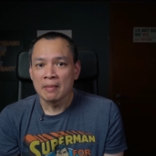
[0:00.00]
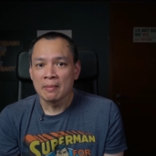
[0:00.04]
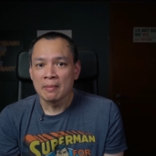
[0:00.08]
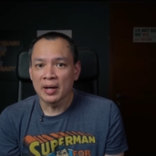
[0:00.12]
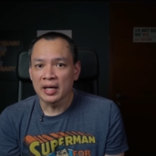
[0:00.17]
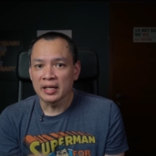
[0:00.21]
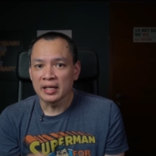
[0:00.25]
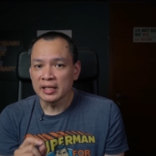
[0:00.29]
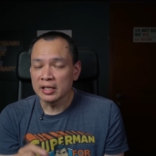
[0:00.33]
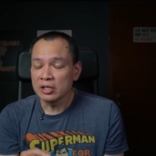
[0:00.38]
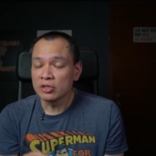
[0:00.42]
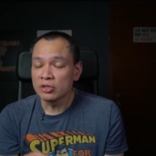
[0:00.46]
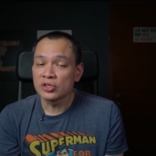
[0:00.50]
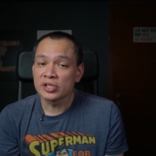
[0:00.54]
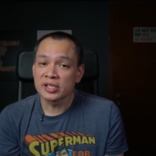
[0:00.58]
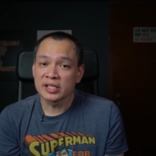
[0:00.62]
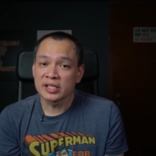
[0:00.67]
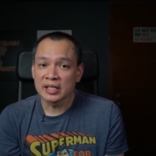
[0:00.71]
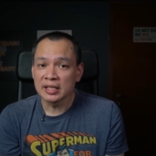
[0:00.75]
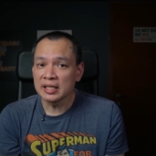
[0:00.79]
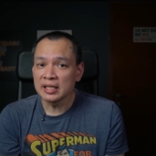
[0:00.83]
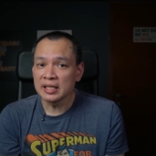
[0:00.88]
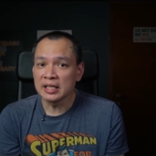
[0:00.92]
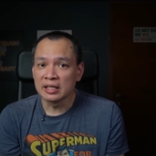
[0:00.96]
But
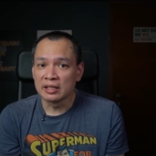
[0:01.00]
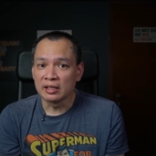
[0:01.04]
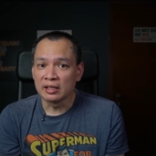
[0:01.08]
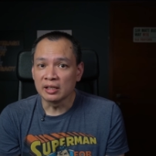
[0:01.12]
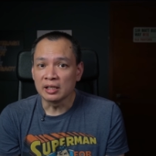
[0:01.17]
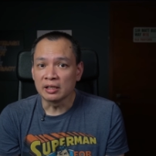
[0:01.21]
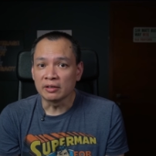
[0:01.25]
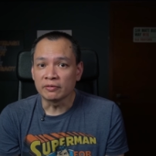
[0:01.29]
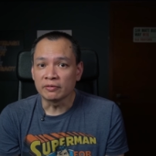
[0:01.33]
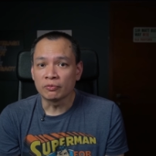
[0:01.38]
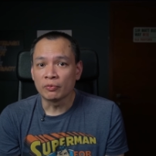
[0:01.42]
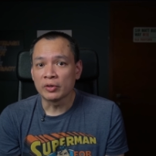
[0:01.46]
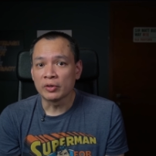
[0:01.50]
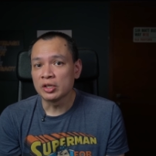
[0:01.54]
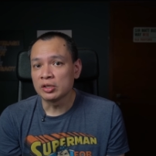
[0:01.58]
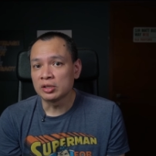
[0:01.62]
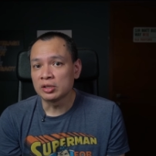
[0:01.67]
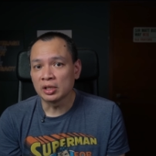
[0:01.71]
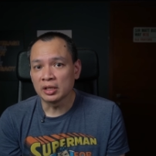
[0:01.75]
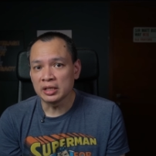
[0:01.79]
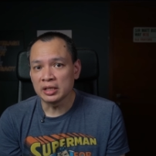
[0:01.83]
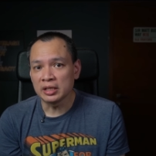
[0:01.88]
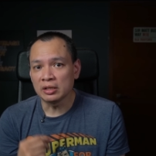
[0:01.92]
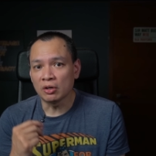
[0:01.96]
interestingly enough, when you
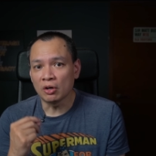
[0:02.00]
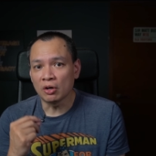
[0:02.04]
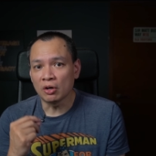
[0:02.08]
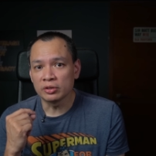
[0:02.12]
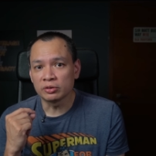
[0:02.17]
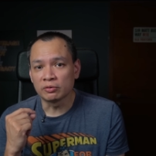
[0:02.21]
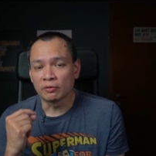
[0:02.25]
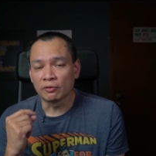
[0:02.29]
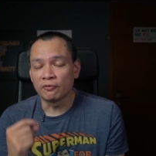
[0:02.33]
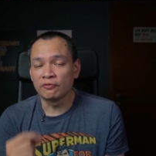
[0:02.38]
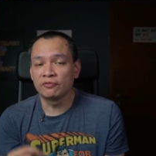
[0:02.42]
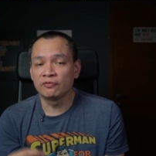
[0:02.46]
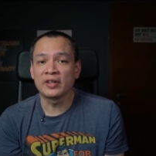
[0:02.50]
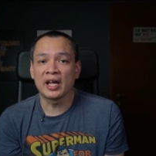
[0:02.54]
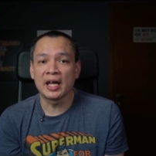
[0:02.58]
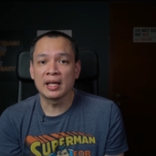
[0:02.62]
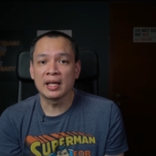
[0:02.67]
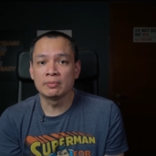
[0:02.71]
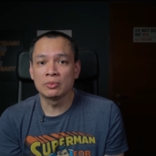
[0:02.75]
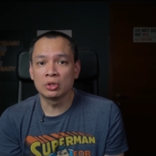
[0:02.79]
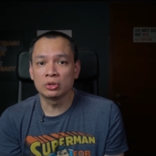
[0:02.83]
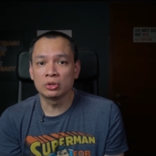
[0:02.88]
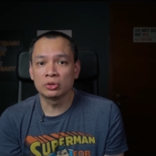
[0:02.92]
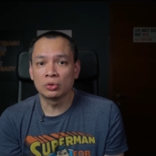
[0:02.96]
turn it on to
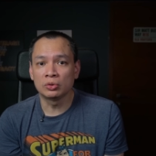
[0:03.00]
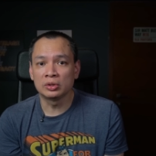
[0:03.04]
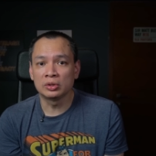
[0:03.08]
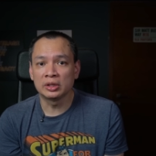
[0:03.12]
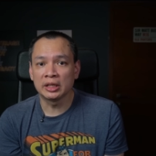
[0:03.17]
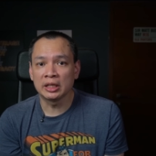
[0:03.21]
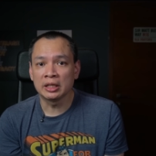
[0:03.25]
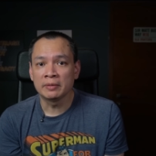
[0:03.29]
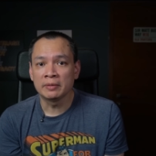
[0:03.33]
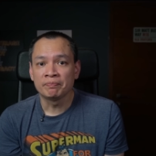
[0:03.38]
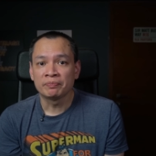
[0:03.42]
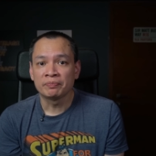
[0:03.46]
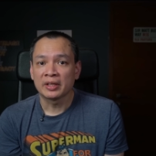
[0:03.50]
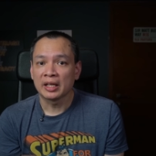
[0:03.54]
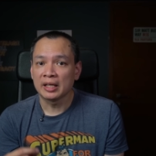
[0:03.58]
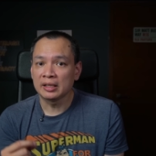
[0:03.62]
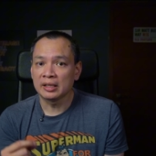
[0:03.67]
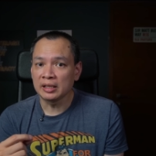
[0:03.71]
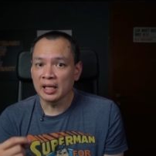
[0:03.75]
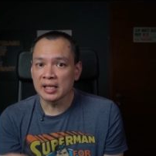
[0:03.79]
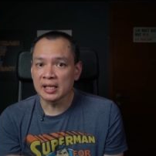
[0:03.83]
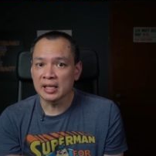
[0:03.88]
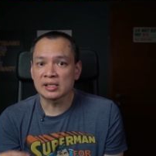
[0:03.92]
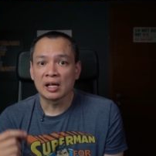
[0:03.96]
fan mode only,
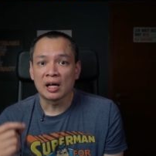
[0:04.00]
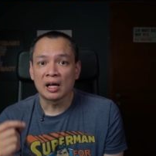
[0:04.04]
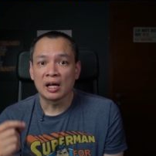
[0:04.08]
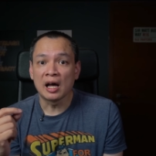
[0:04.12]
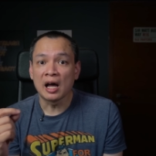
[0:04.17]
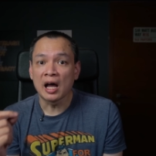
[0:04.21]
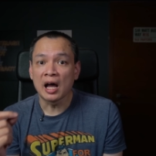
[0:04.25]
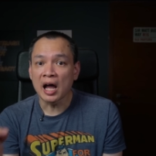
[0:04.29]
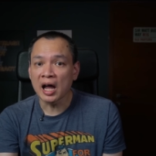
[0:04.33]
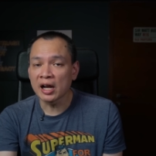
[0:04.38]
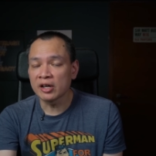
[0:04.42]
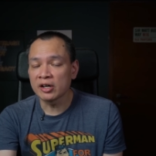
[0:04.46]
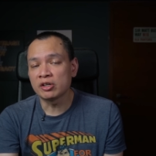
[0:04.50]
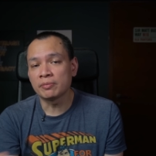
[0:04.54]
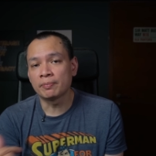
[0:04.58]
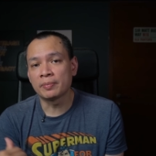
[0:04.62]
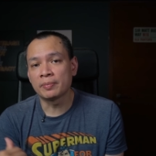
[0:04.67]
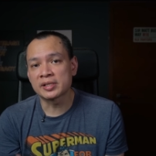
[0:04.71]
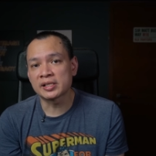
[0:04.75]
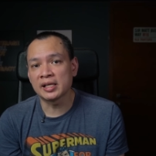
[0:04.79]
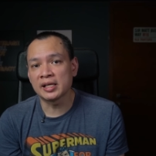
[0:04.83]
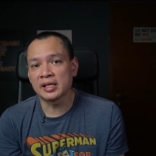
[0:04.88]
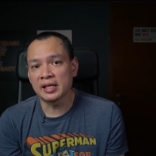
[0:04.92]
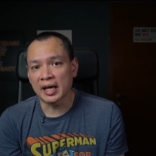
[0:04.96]
it takes
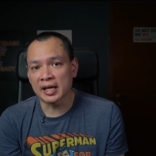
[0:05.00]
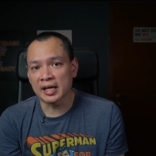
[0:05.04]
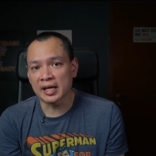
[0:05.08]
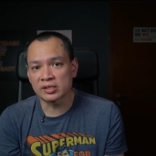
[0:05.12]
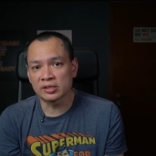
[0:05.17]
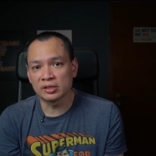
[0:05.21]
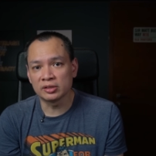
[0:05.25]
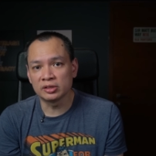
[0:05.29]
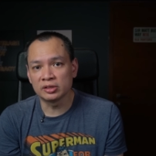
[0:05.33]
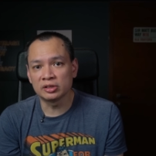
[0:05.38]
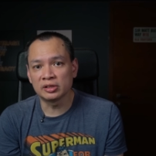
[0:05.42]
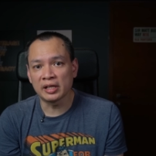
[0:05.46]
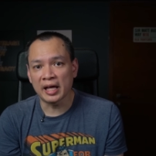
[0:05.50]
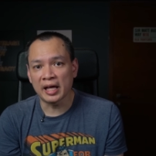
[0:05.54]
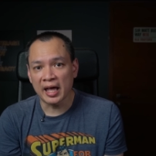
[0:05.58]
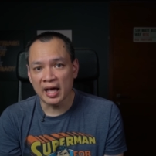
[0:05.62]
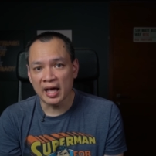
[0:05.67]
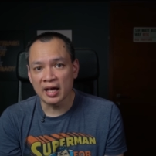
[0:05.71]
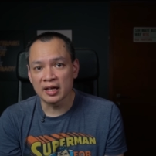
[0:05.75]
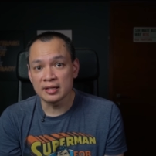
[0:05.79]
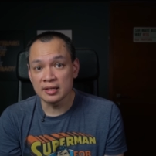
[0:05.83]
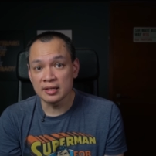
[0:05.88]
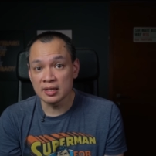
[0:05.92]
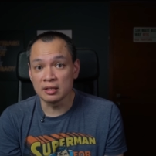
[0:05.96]
100% external
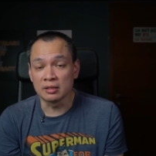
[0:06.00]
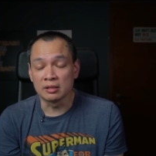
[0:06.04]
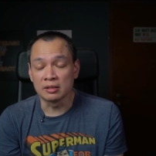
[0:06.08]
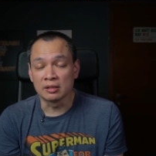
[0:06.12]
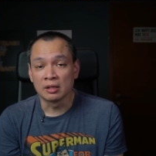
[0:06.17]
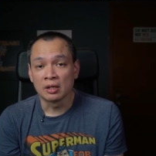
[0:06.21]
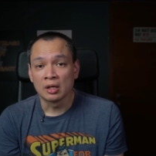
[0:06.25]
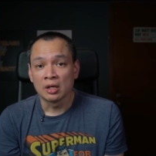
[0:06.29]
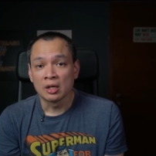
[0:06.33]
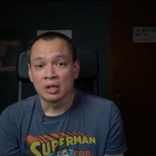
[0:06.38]
air in.